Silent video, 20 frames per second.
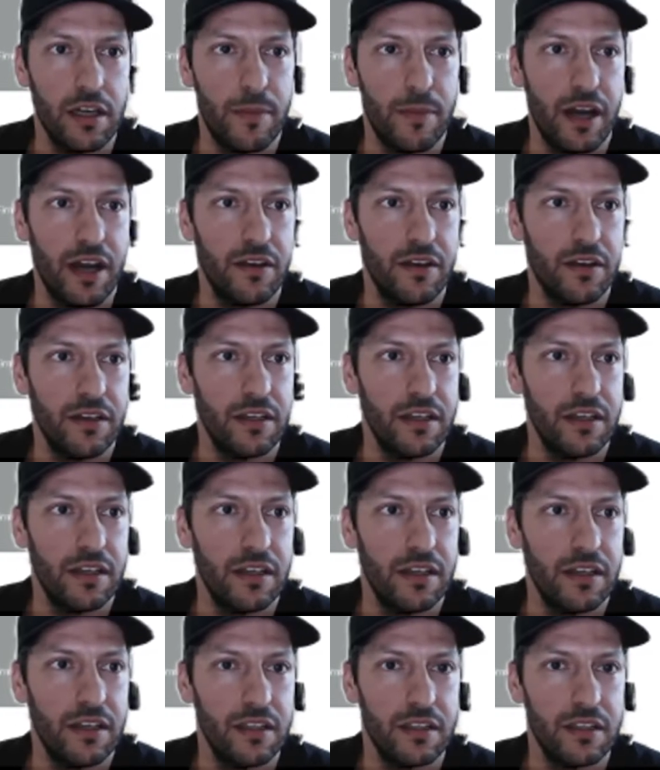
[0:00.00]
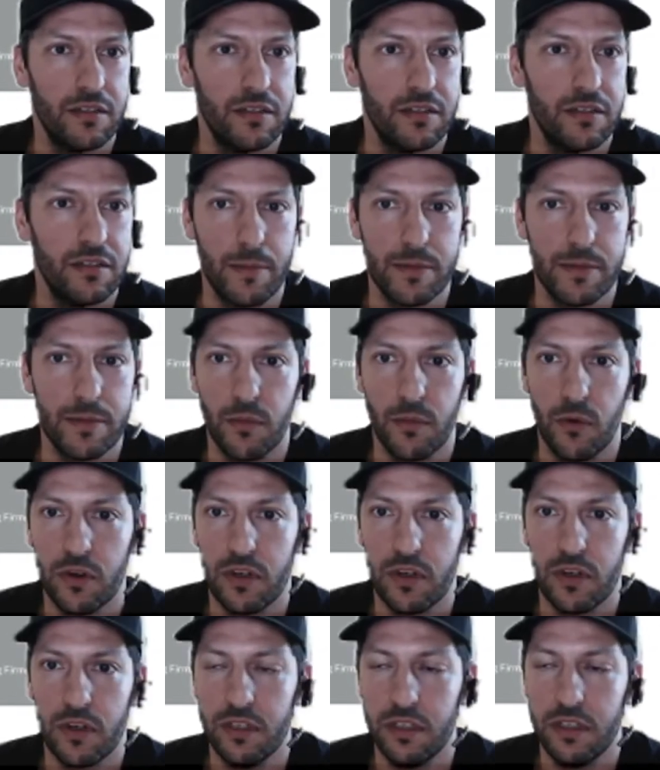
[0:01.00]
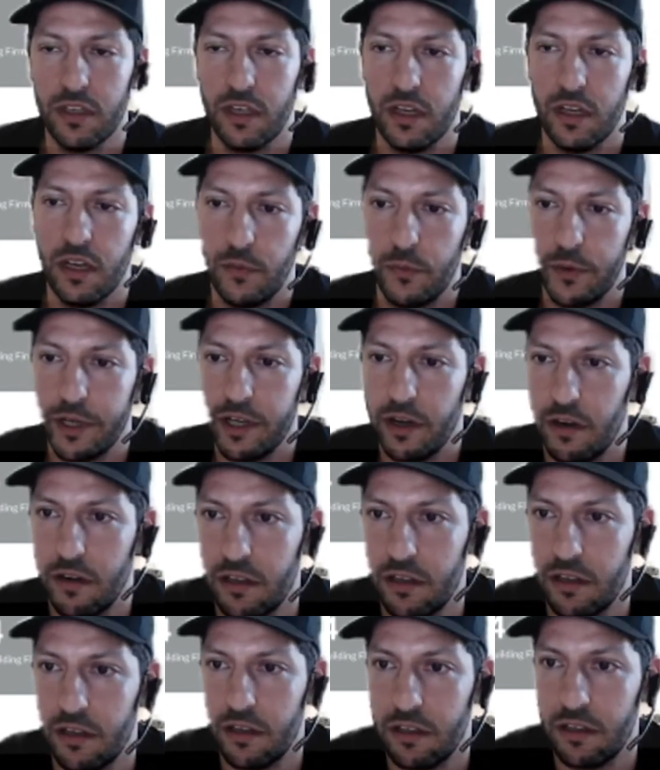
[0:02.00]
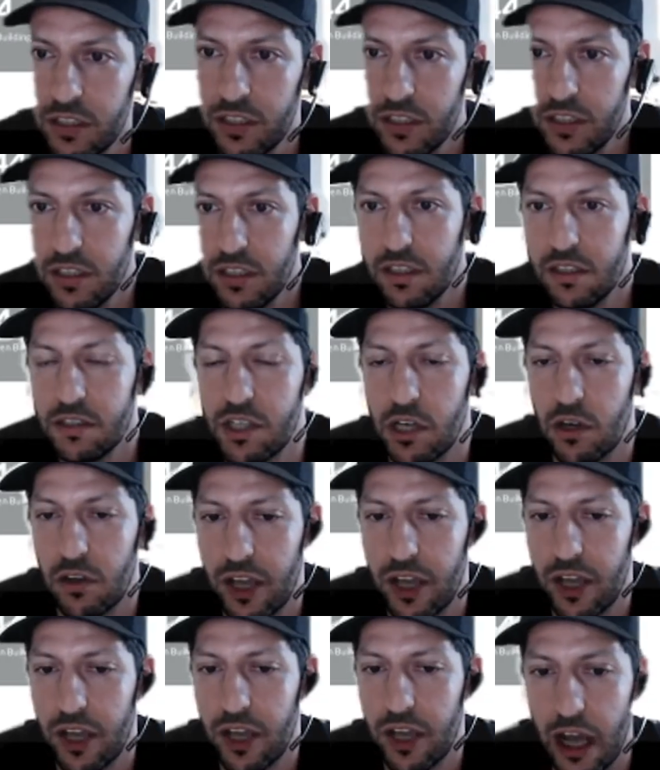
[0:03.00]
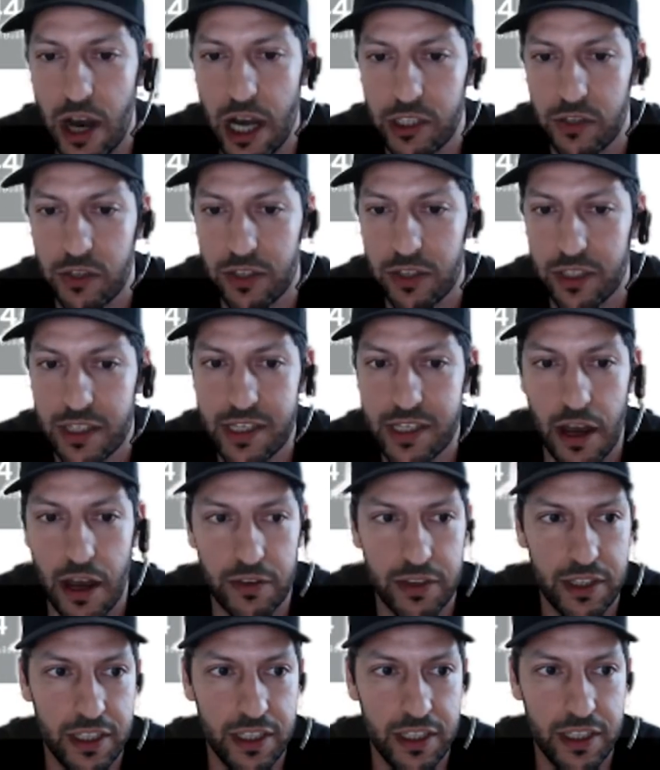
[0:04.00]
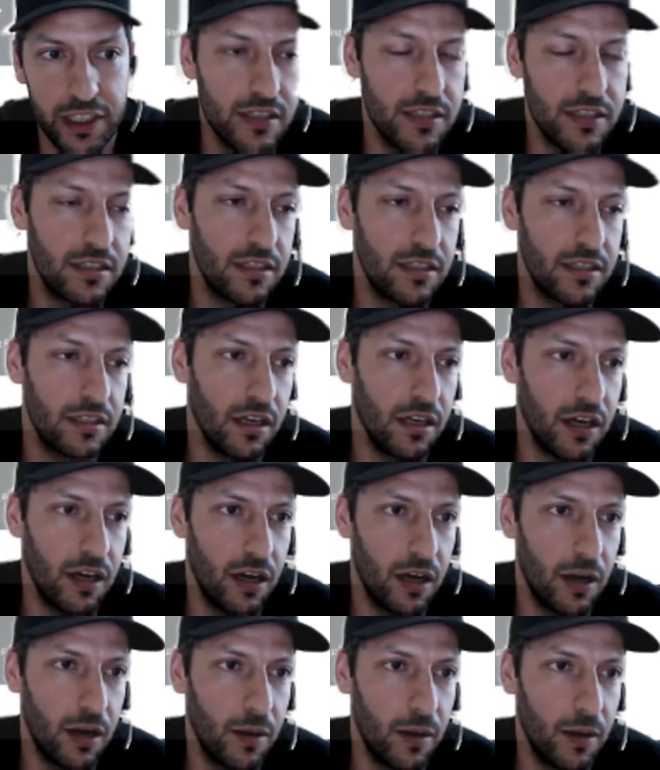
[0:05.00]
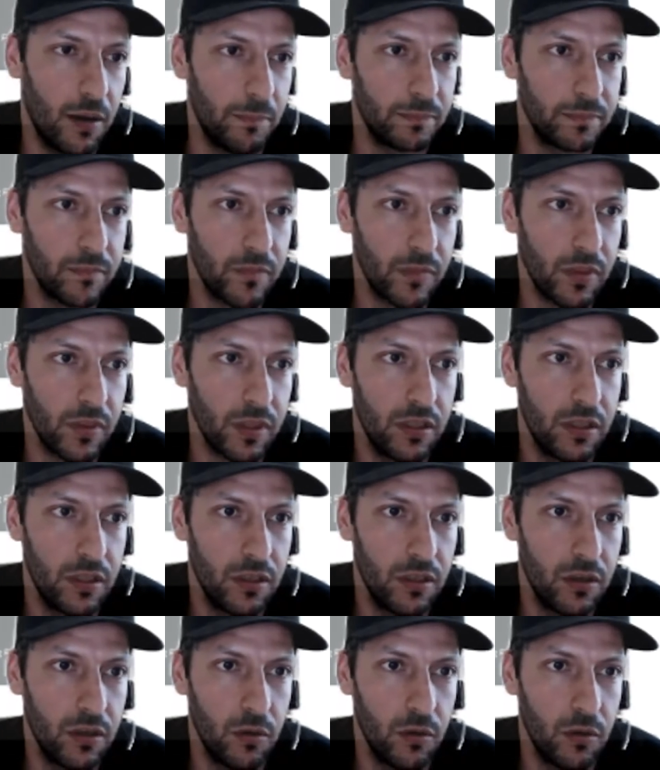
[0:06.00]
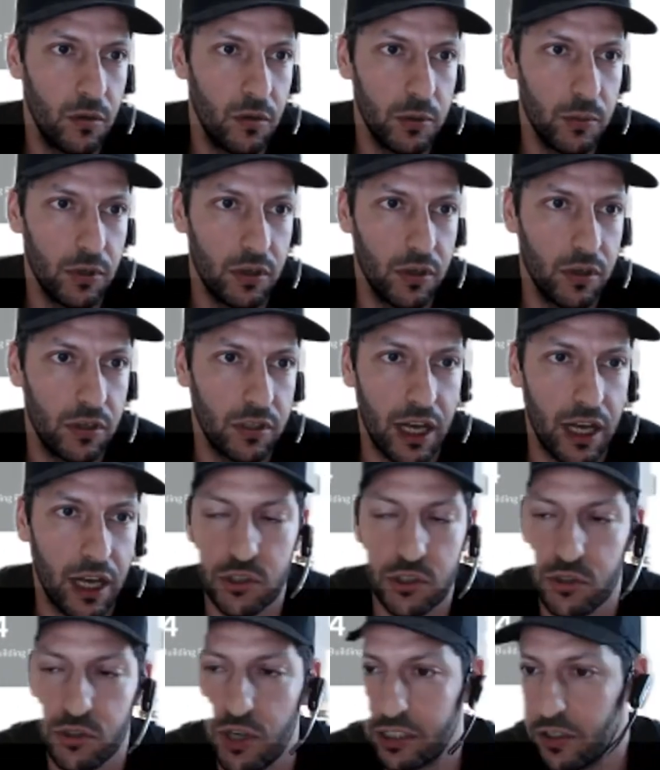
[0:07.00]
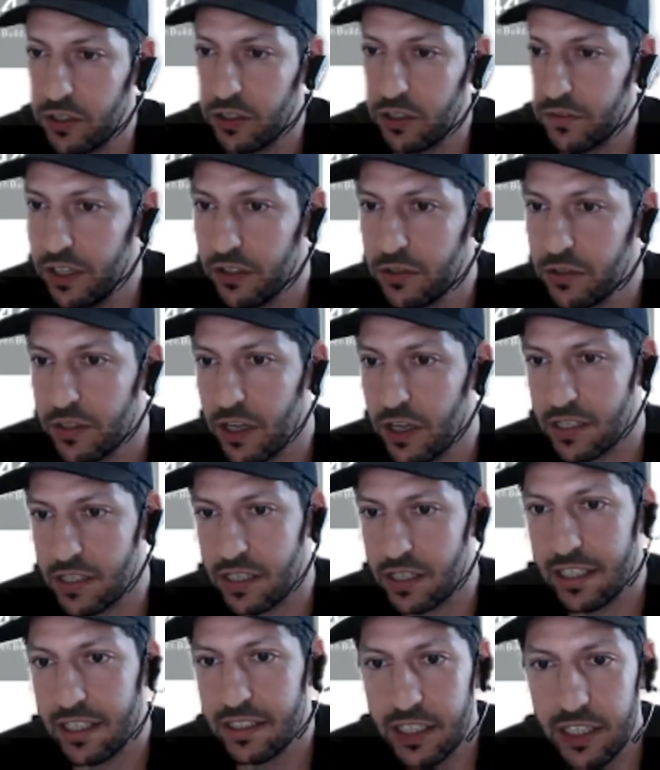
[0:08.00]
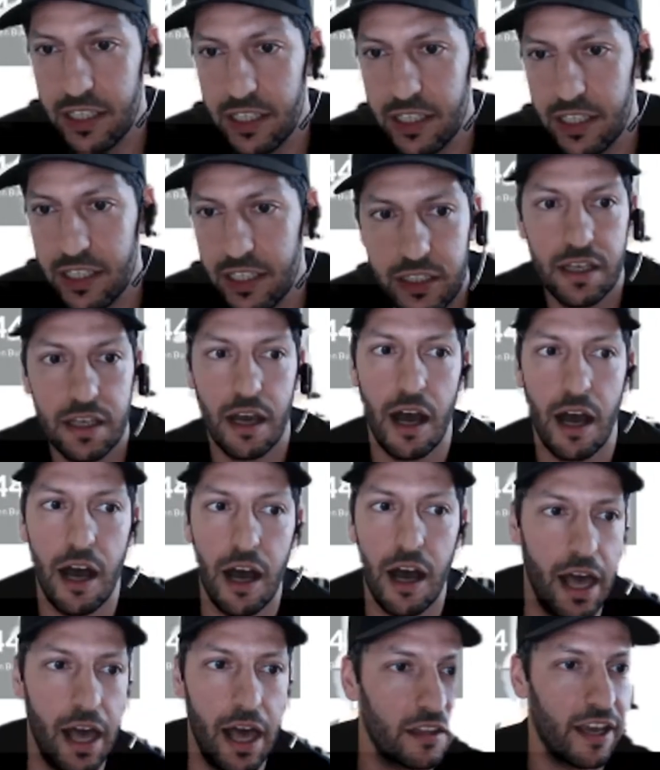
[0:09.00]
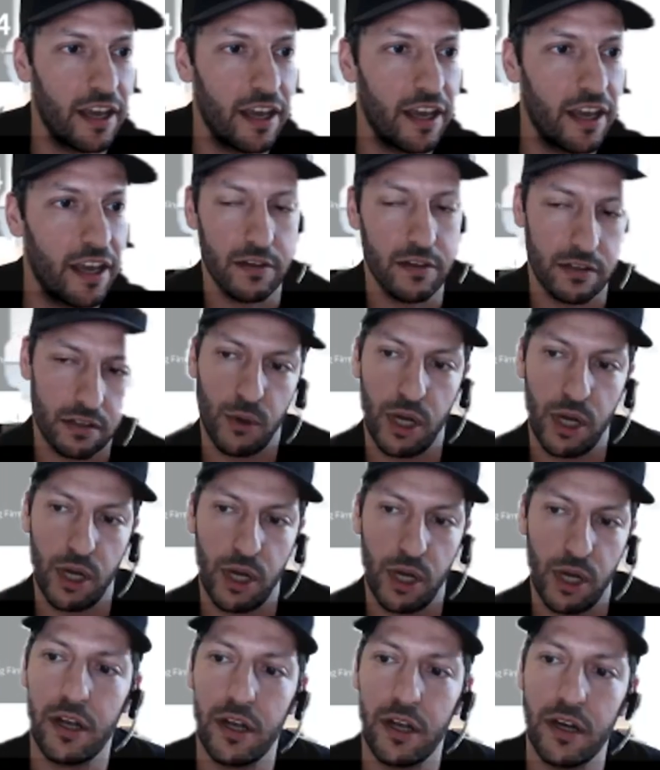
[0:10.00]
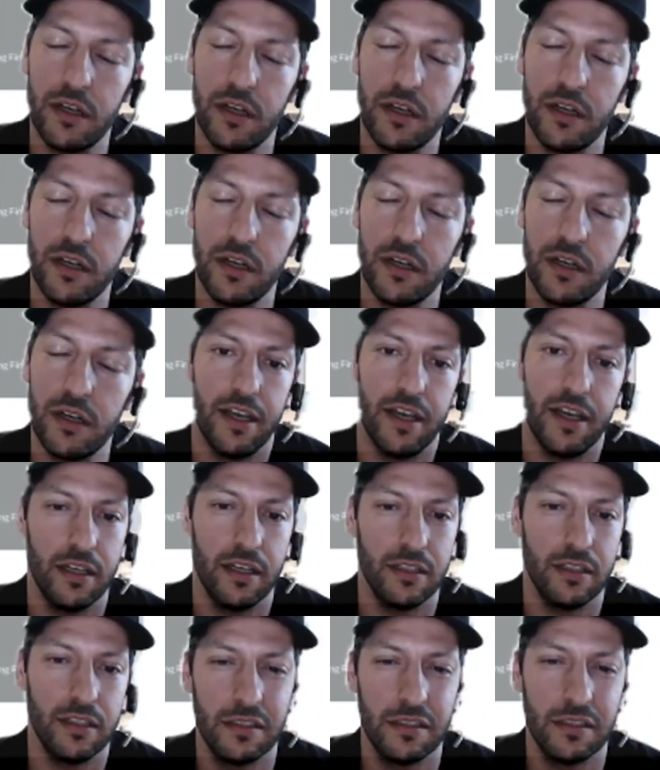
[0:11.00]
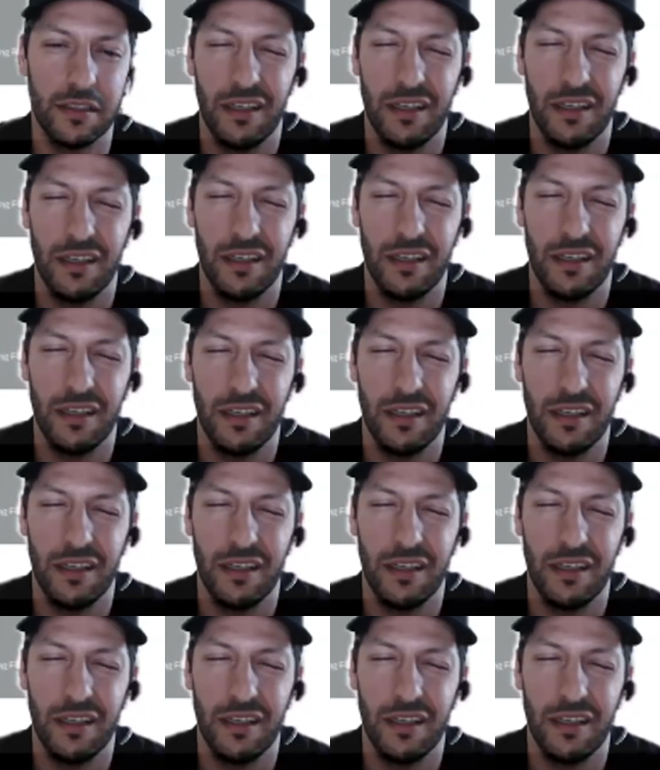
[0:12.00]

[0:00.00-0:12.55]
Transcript: about Robinson Morton, uh, we are a general contractor in the Southeast. Um, we were Contractor of the Year two thousand nineteen. Uh, healthcare is our bread and butter, and